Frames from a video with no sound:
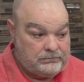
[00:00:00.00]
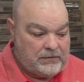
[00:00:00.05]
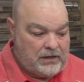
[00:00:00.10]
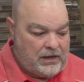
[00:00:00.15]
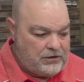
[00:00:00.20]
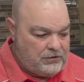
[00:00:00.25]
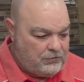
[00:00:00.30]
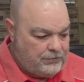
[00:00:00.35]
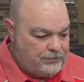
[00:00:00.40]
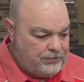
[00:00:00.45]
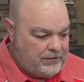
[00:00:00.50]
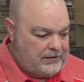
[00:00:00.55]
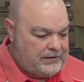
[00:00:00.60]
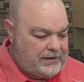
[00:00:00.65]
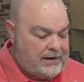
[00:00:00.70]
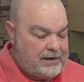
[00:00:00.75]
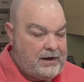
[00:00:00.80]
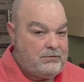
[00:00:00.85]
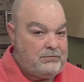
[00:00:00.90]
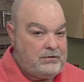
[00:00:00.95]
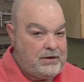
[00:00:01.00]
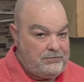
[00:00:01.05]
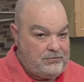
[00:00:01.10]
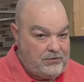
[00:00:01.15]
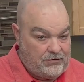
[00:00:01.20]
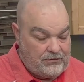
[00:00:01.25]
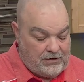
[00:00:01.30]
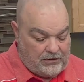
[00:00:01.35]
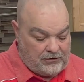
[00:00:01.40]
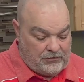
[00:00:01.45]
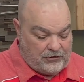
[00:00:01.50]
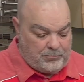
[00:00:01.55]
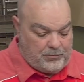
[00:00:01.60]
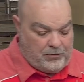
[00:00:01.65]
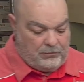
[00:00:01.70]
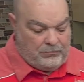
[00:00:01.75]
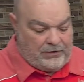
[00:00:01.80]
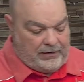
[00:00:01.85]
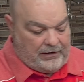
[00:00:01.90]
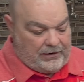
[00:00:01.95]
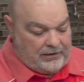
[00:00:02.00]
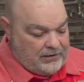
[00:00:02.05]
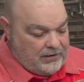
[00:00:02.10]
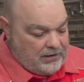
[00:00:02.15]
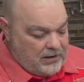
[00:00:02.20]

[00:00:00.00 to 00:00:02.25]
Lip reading: and you'll find that out whenever you stick the spoon in it.